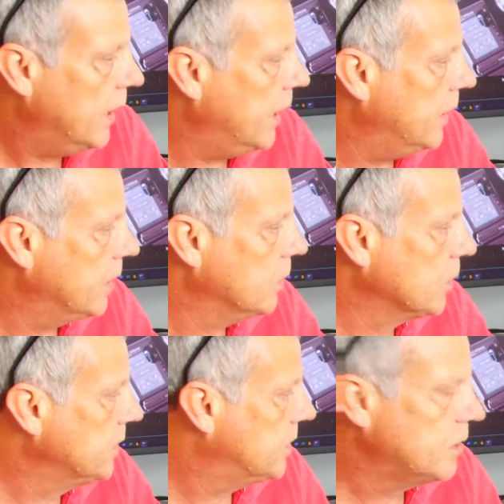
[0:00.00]
and I
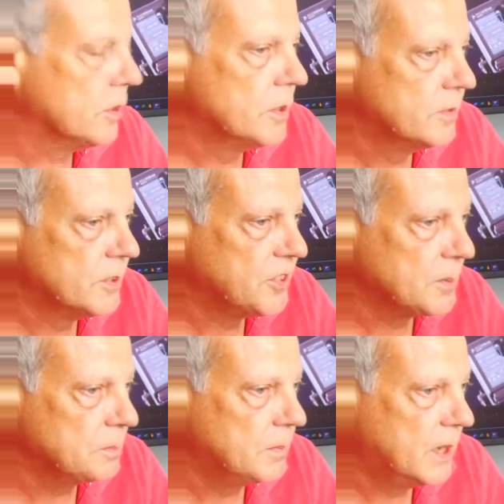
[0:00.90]
wanted to go over
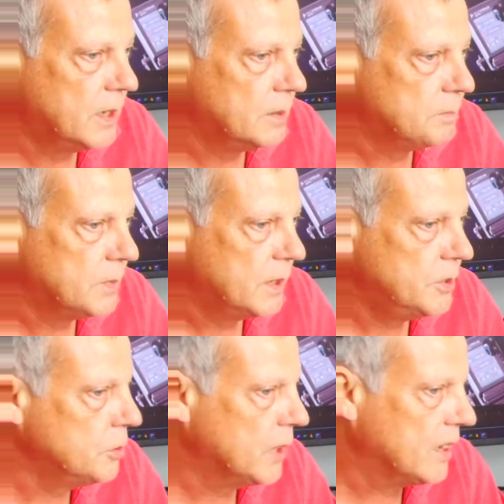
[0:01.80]
some
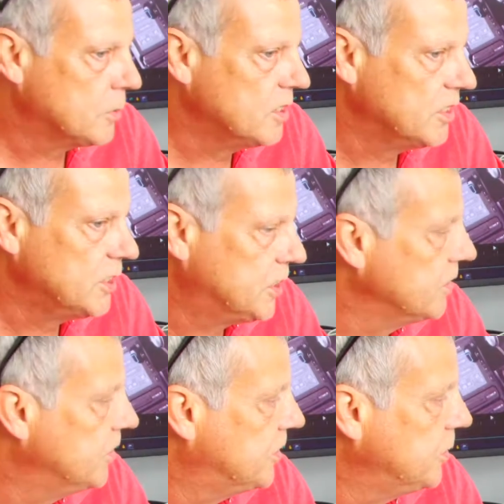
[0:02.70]
new
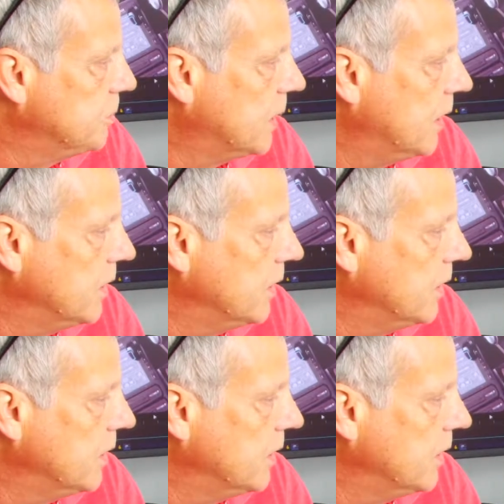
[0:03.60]
acquisitions to my